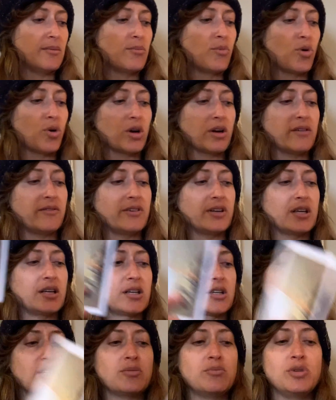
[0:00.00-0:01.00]
more of
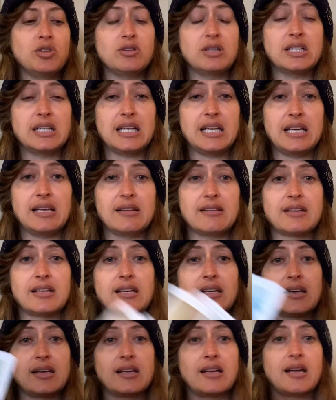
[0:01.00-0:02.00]
a community
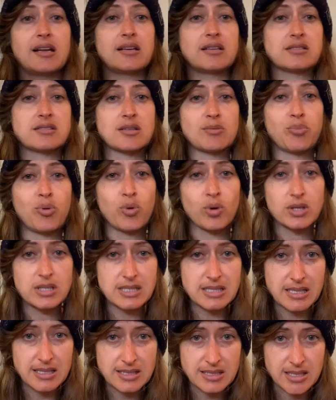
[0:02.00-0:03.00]
that and a support
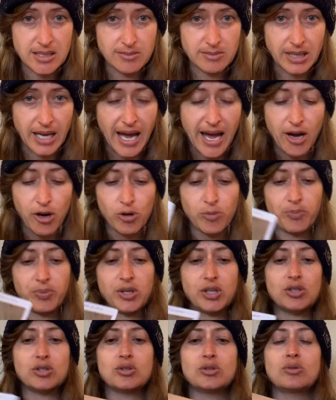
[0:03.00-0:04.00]
system to help
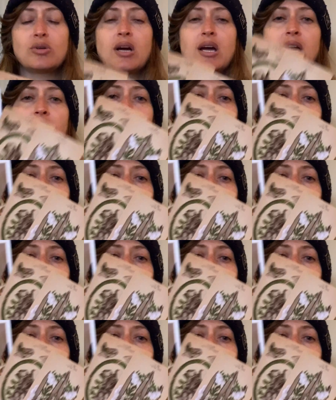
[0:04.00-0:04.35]
you.